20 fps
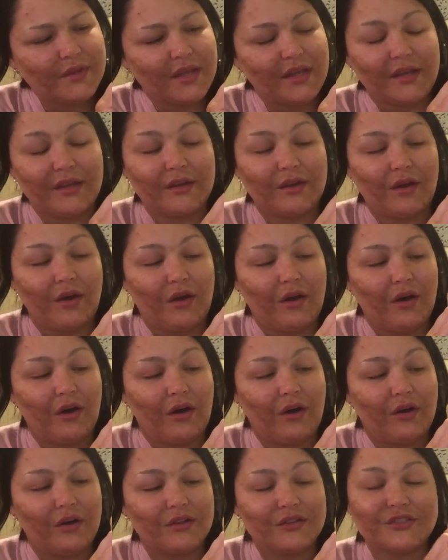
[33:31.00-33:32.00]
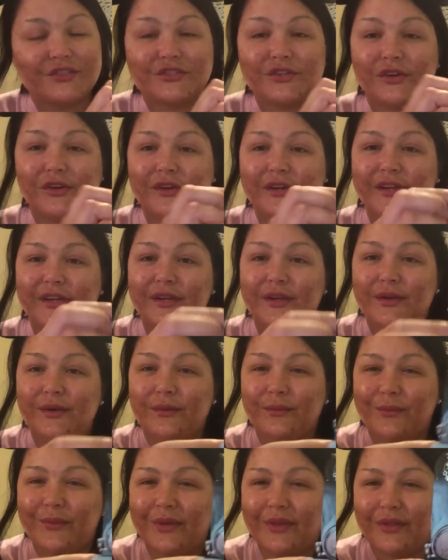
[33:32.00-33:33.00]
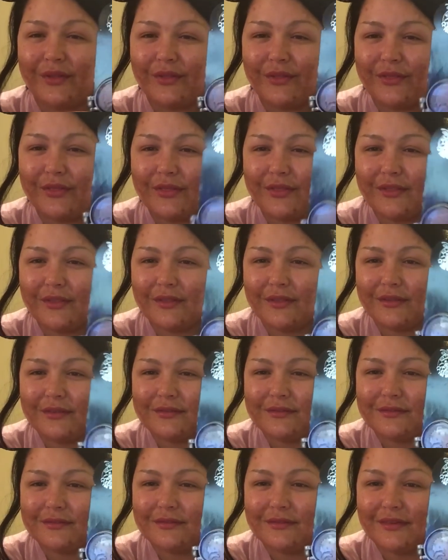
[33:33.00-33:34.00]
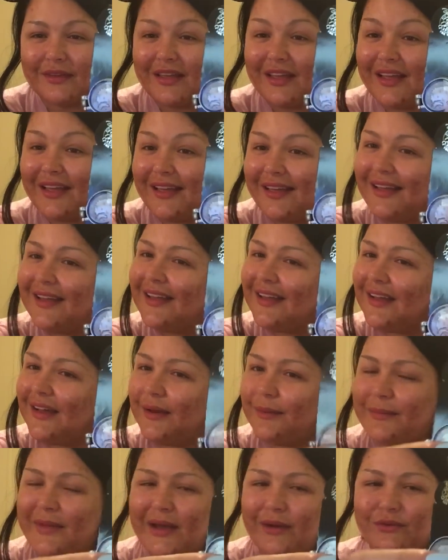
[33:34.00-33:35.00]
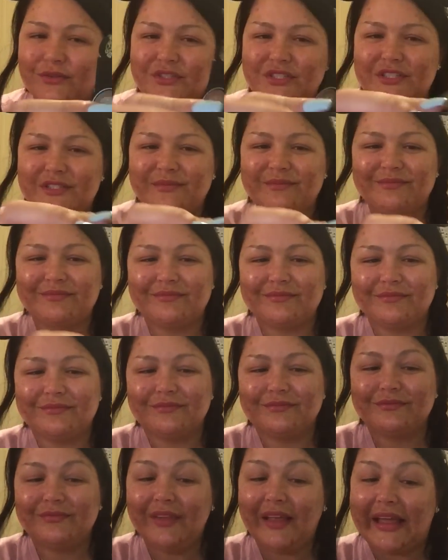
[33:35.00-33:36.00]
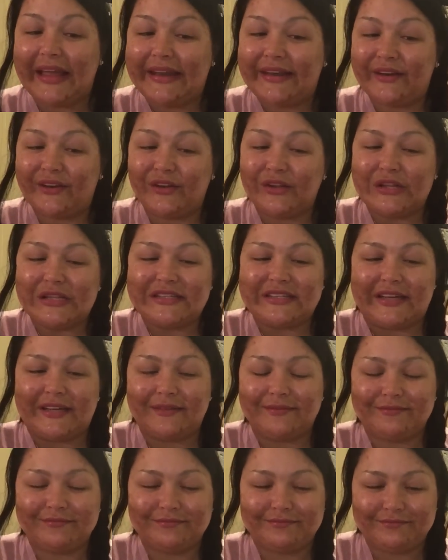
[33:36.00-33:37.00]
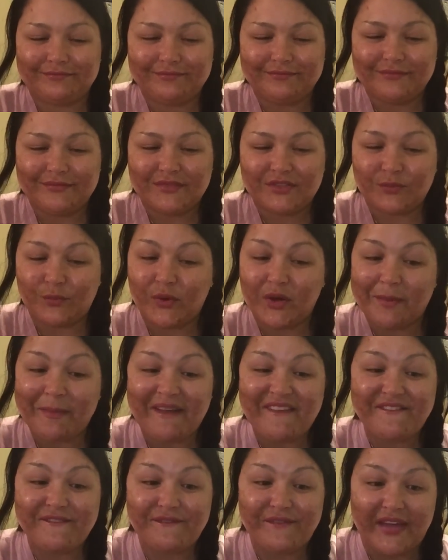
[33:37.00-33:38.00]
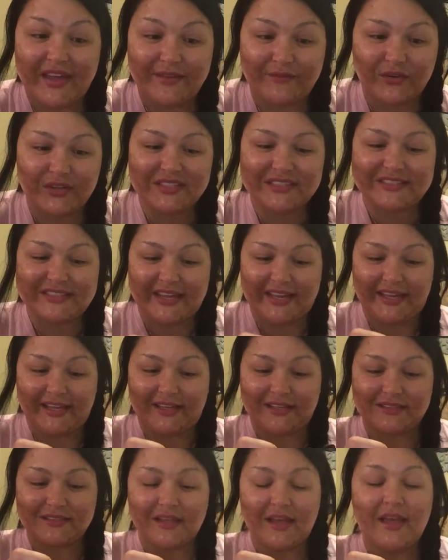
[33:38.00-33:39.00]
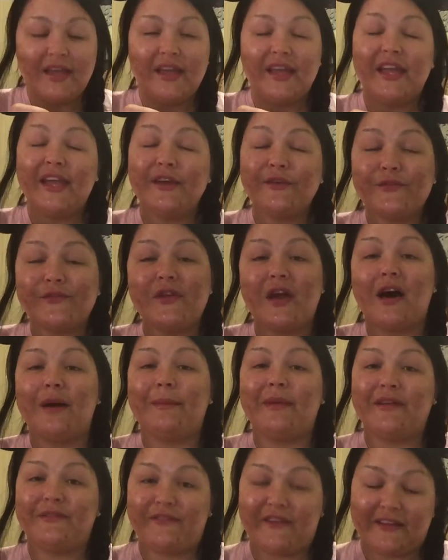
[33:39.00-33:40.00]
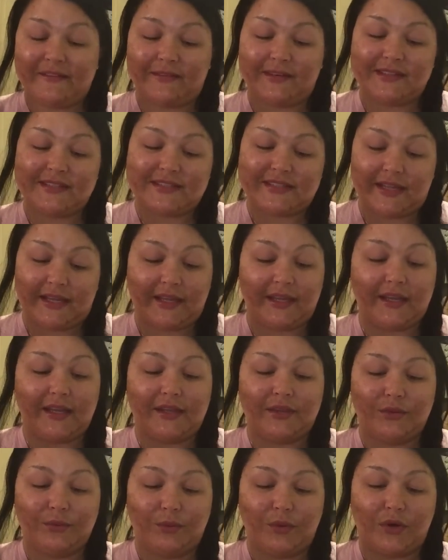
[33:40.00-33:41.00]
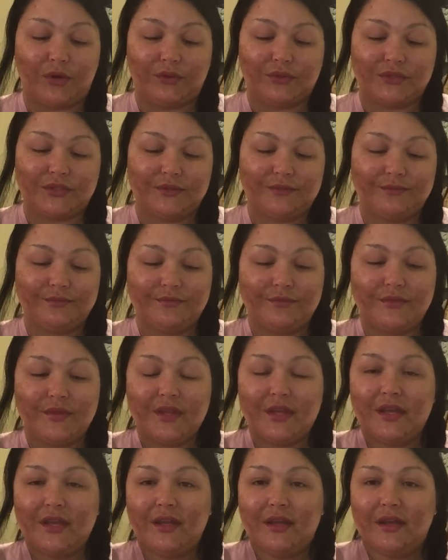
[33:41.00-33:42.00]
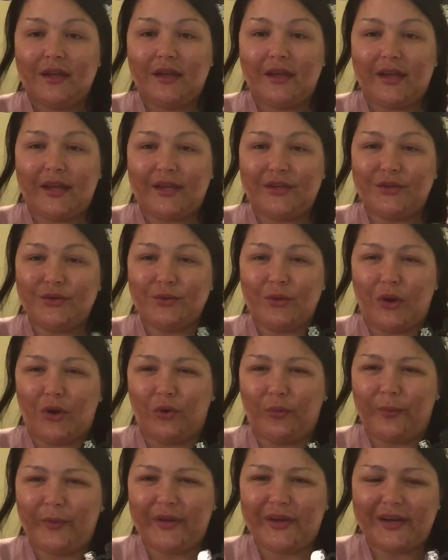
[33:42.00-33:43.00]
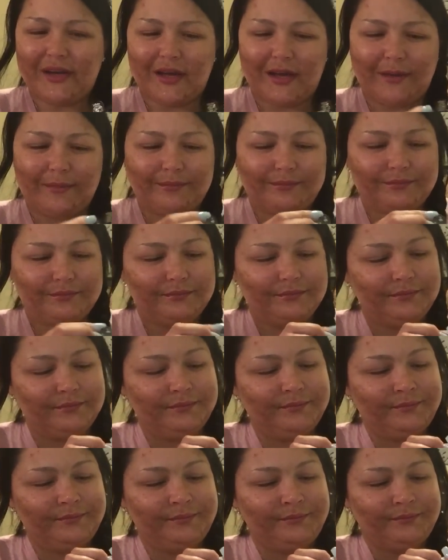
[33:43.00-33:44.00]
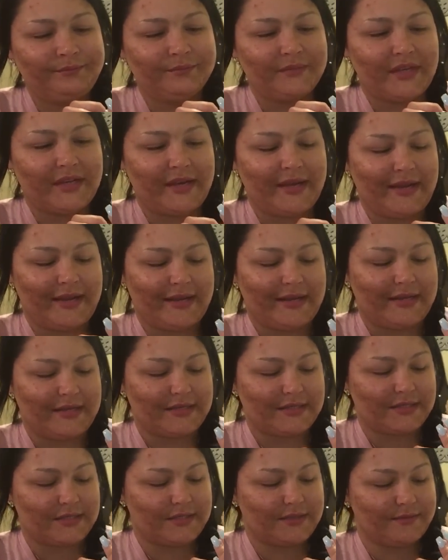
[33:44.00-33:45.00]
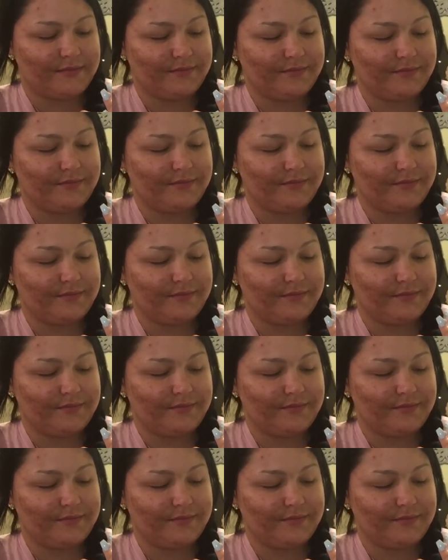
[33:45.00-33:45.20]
it all started with a mouse. And it all did. It's one of my favorite sayings, if not my favorite saying in the world. And you open it up, and it has